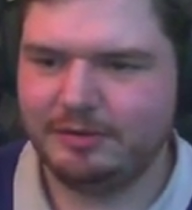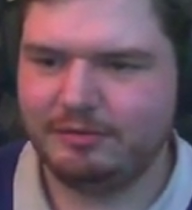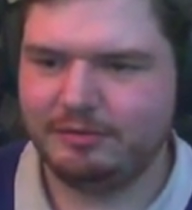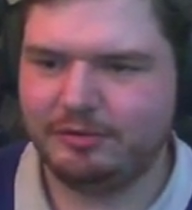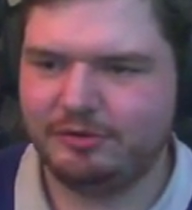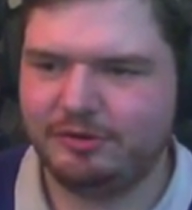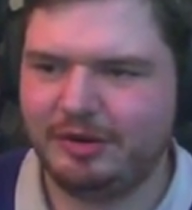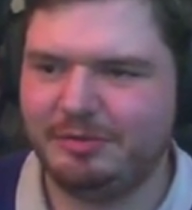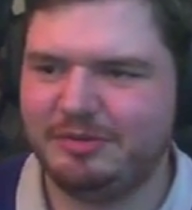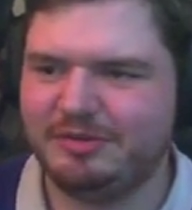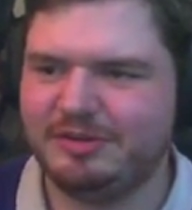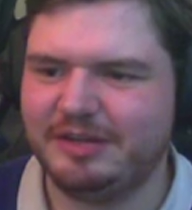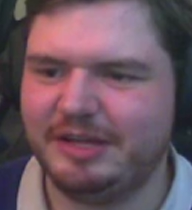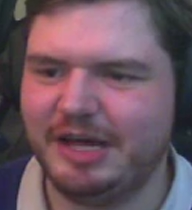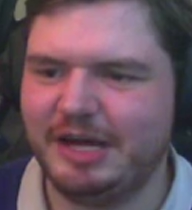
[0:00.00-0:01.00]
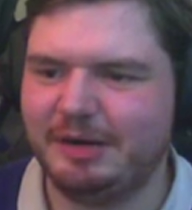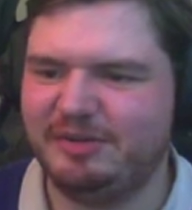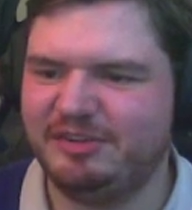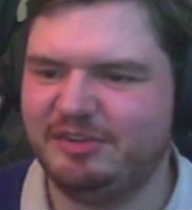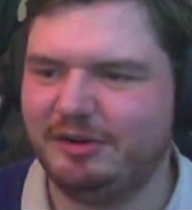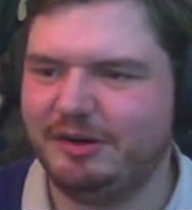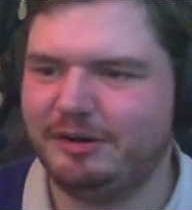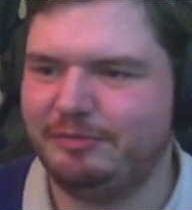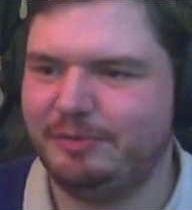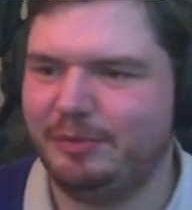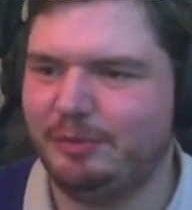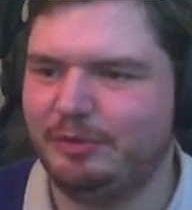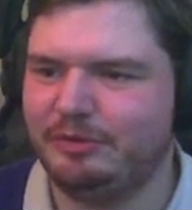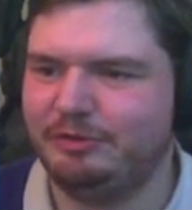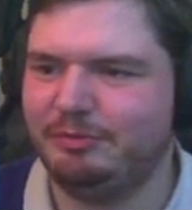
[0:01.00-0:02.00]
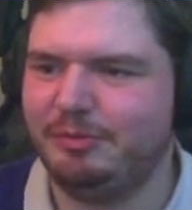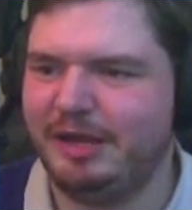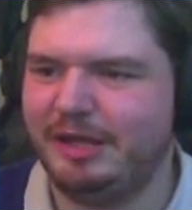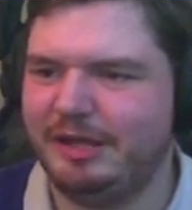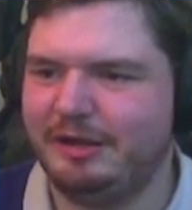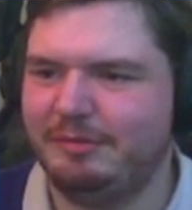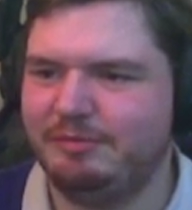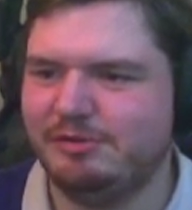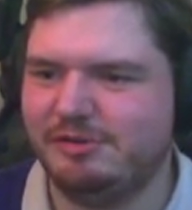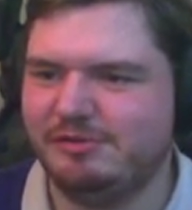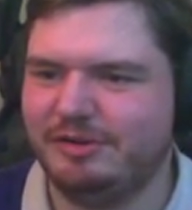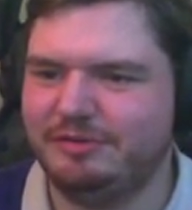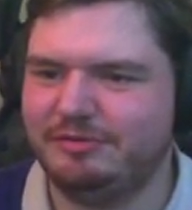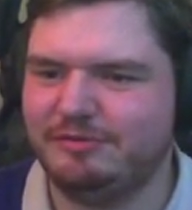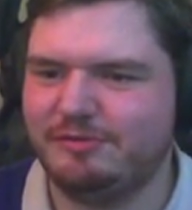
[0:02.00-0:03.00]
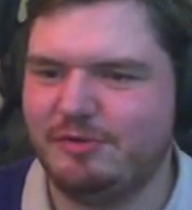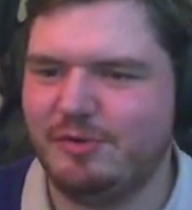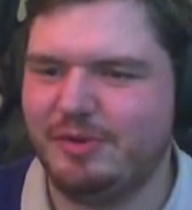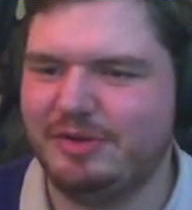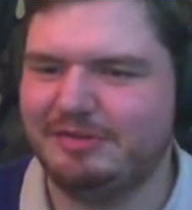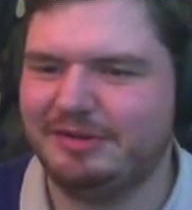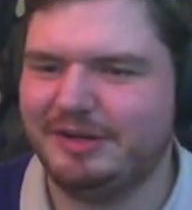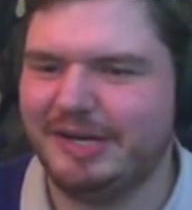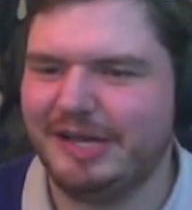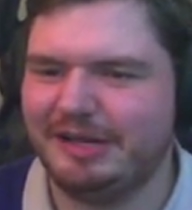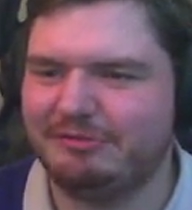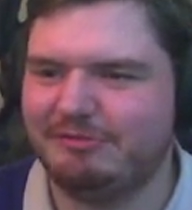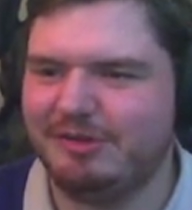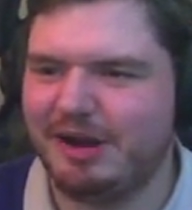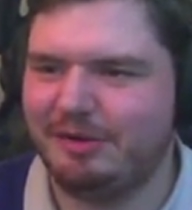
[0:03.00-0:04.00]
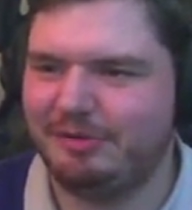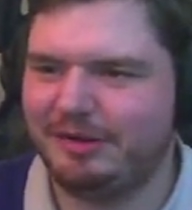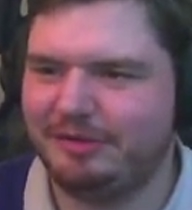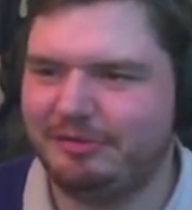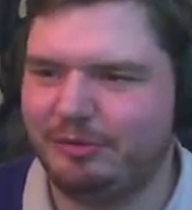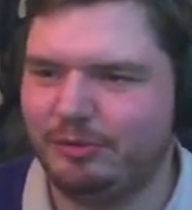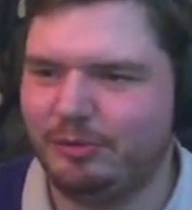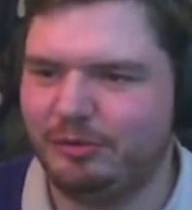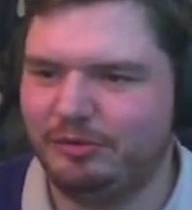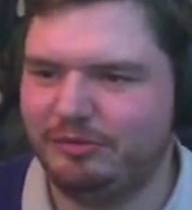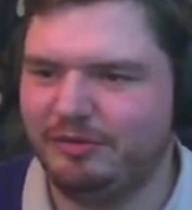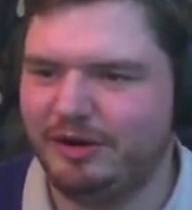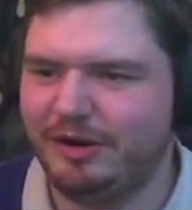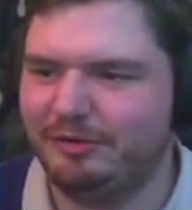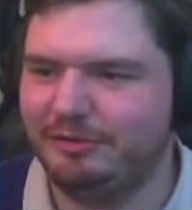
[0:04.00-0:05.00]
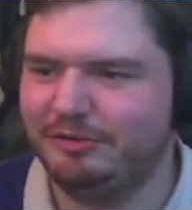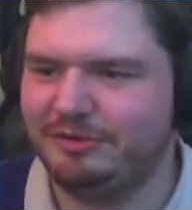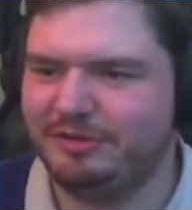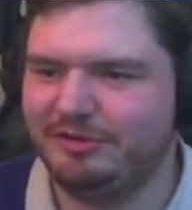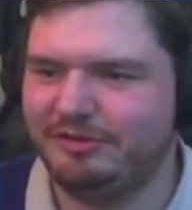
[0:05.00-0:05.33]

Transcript: for a Champions League caliber side if we want to make it and progress through into the next round, into the quarterfinals of the